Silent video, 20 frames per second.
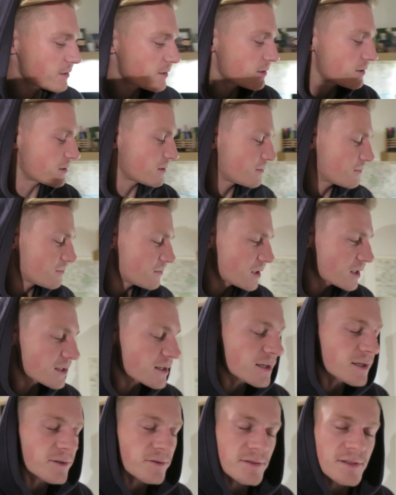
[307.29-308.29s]

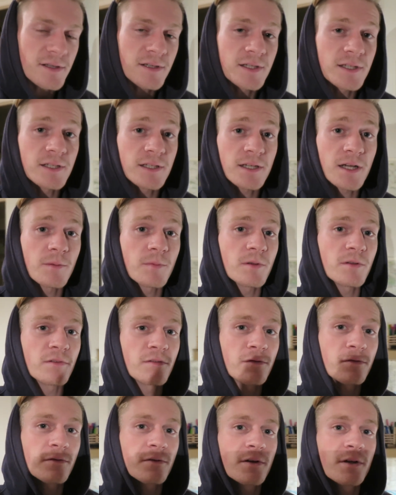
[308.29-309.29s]
And I also need a couple
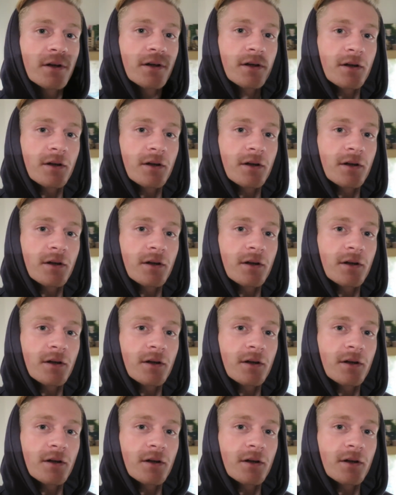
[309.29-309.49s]
of